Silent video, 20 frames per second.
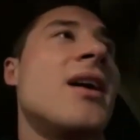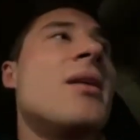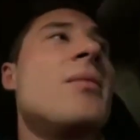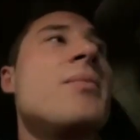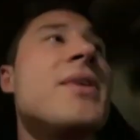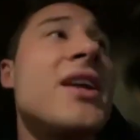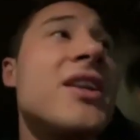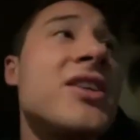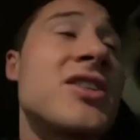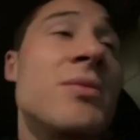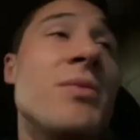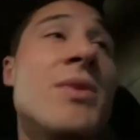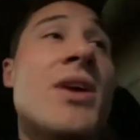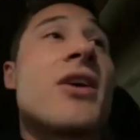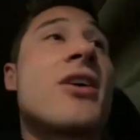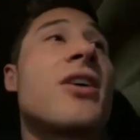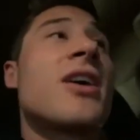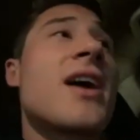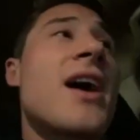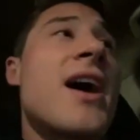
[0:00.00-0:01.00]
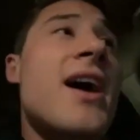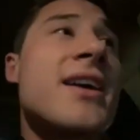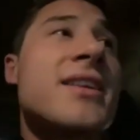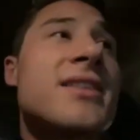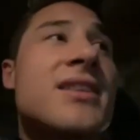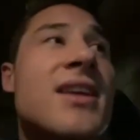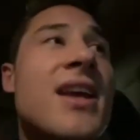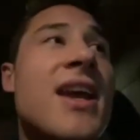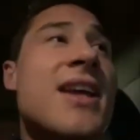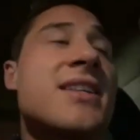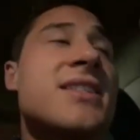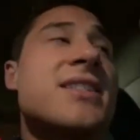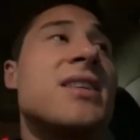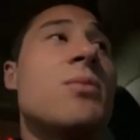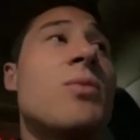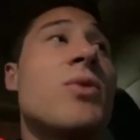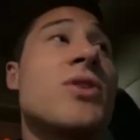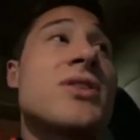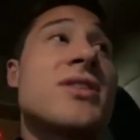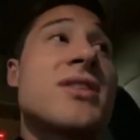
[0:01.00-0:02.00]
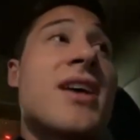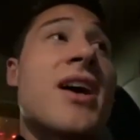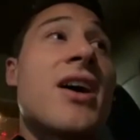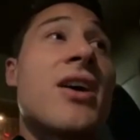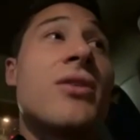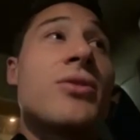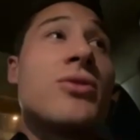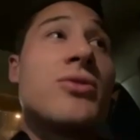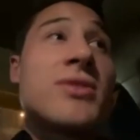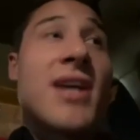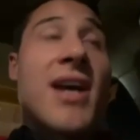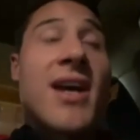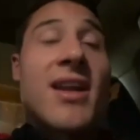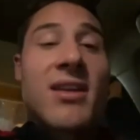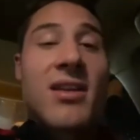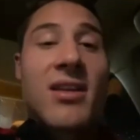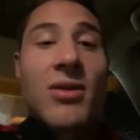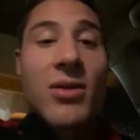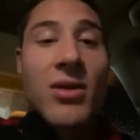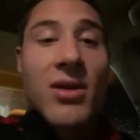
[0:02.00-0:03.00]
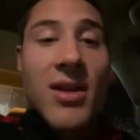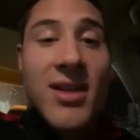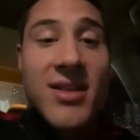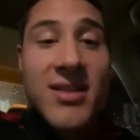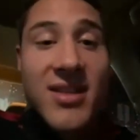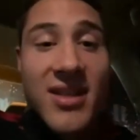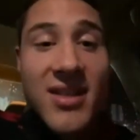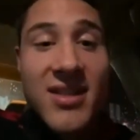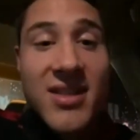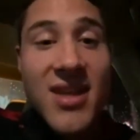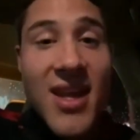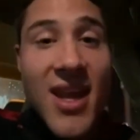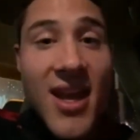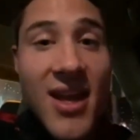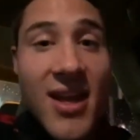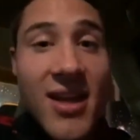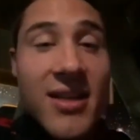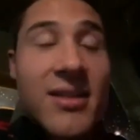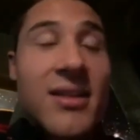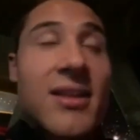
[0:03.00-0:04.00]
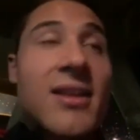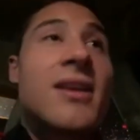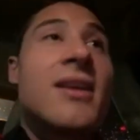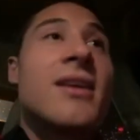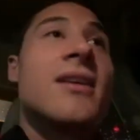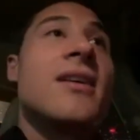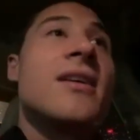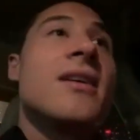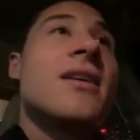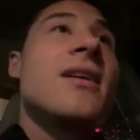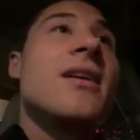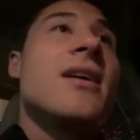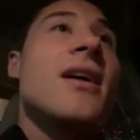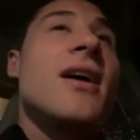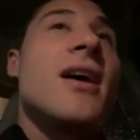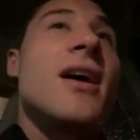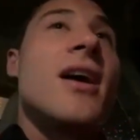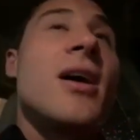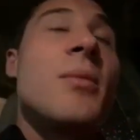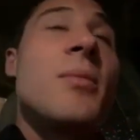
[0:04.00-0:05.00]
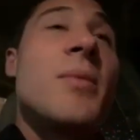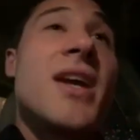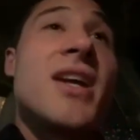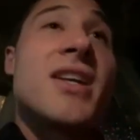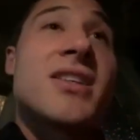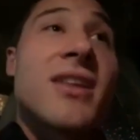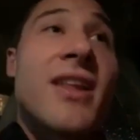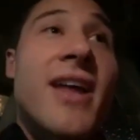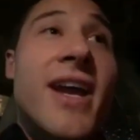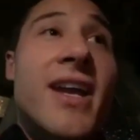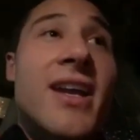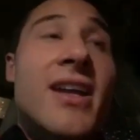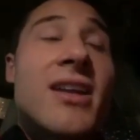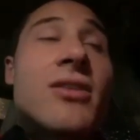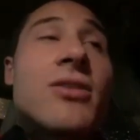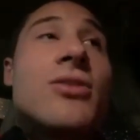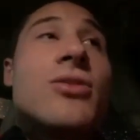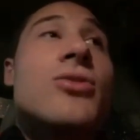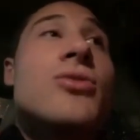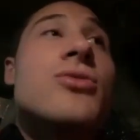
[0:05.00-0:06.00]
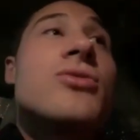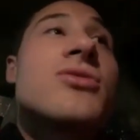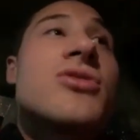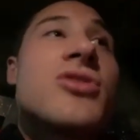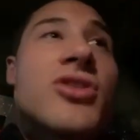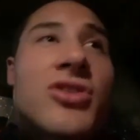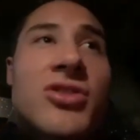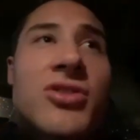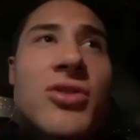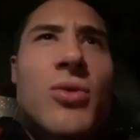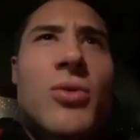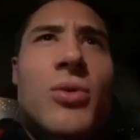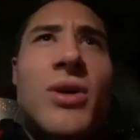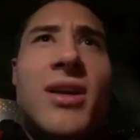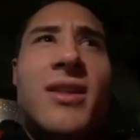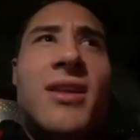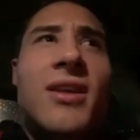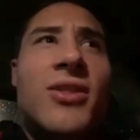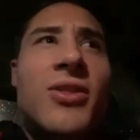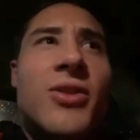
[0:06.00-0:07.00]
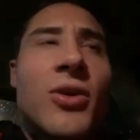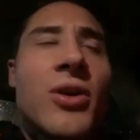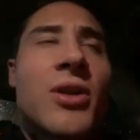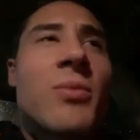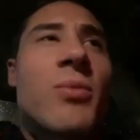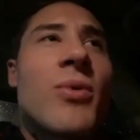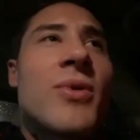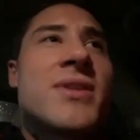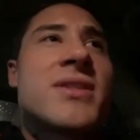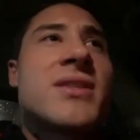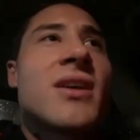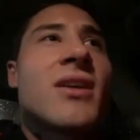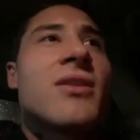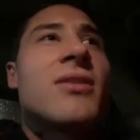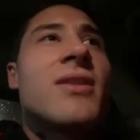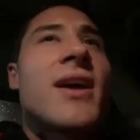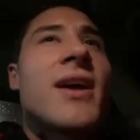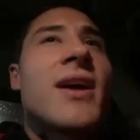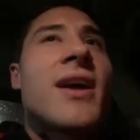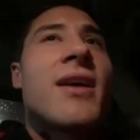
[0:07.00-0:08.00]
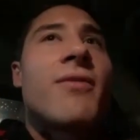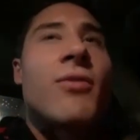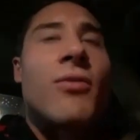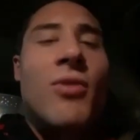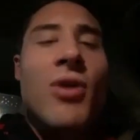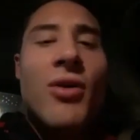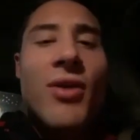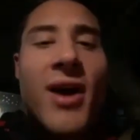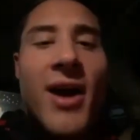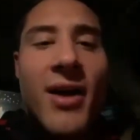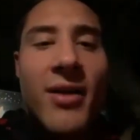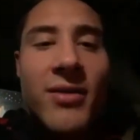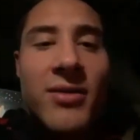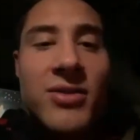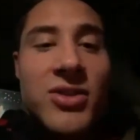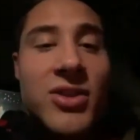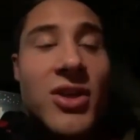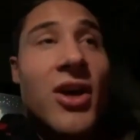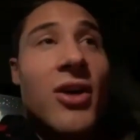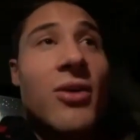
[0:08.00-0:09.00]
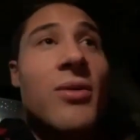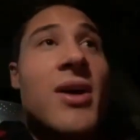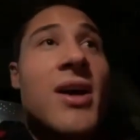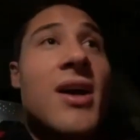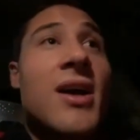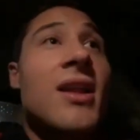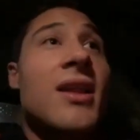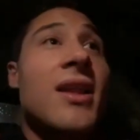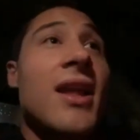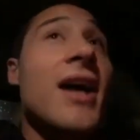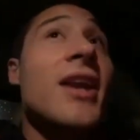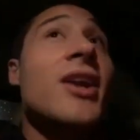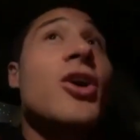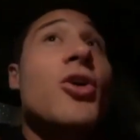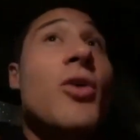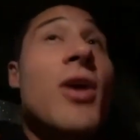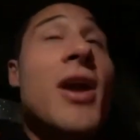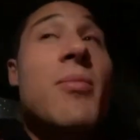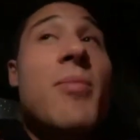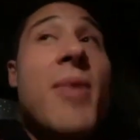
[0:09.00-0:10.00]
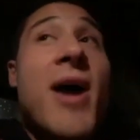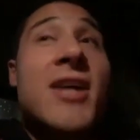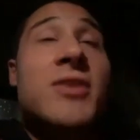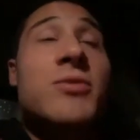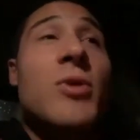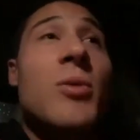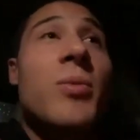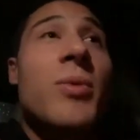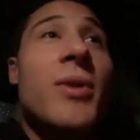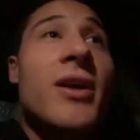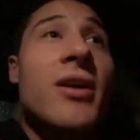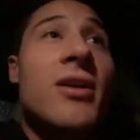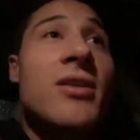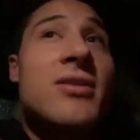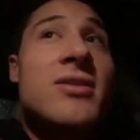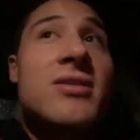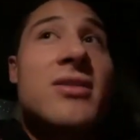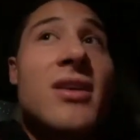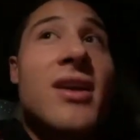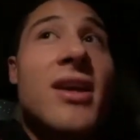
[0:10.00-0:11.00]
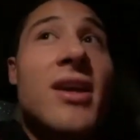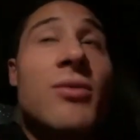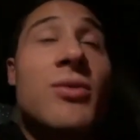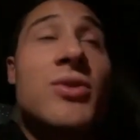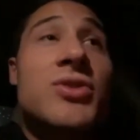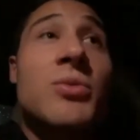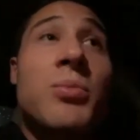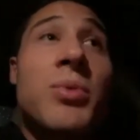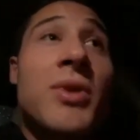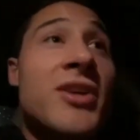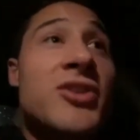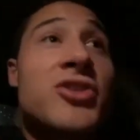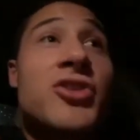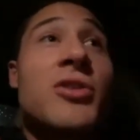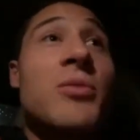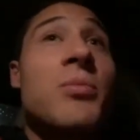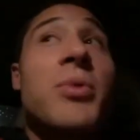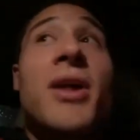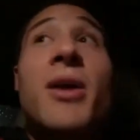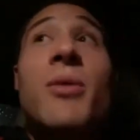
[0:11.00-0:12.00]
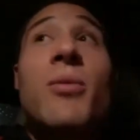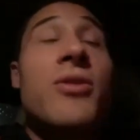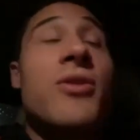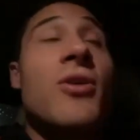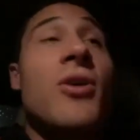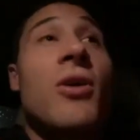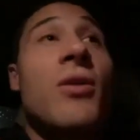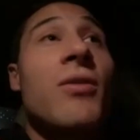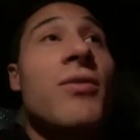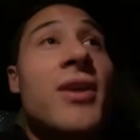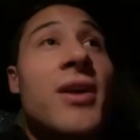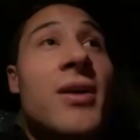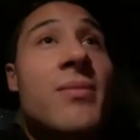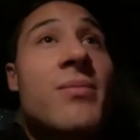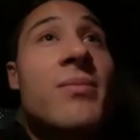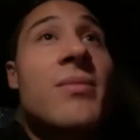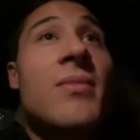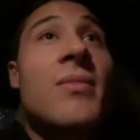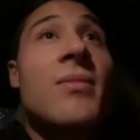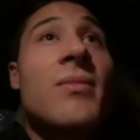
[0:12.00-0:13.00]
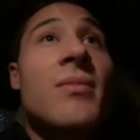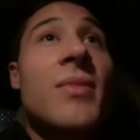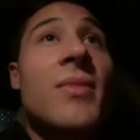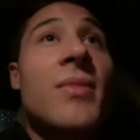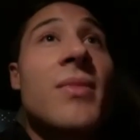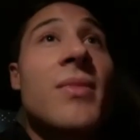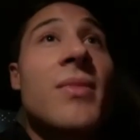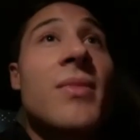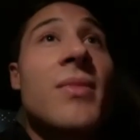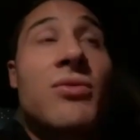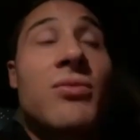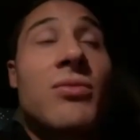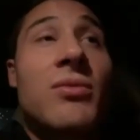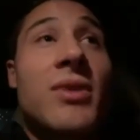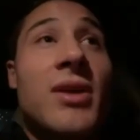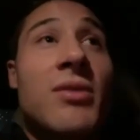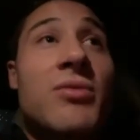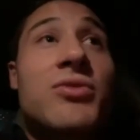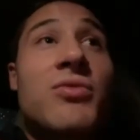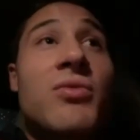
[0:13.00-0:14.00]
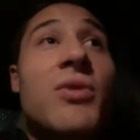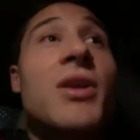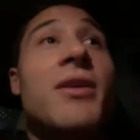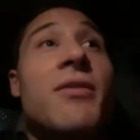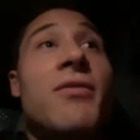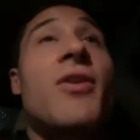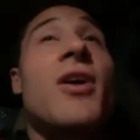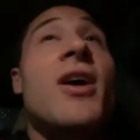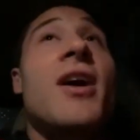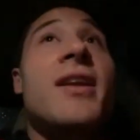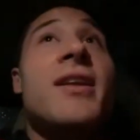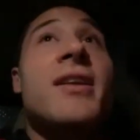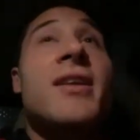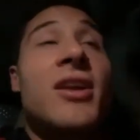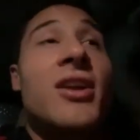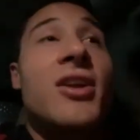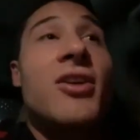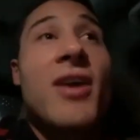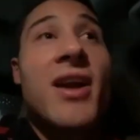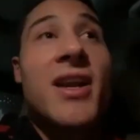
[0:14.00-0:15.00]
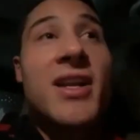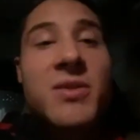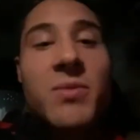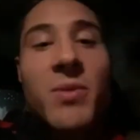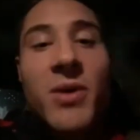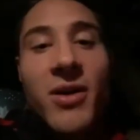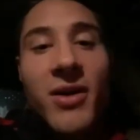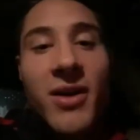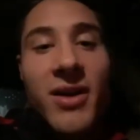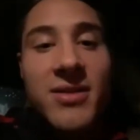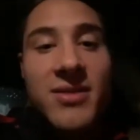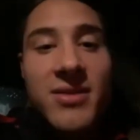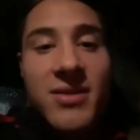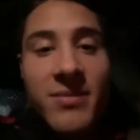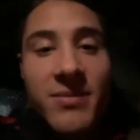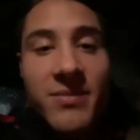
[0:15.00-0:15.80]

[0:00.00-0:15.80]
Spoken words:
Then some younger guys, Casey Morcell, who's at NC State. Ish Leggett, who's just scored, I think, 30 points the other day for Rhode Island. So a lot of great basketball players. It was a pleasure to play with all of them. And it was really fun and a great experience.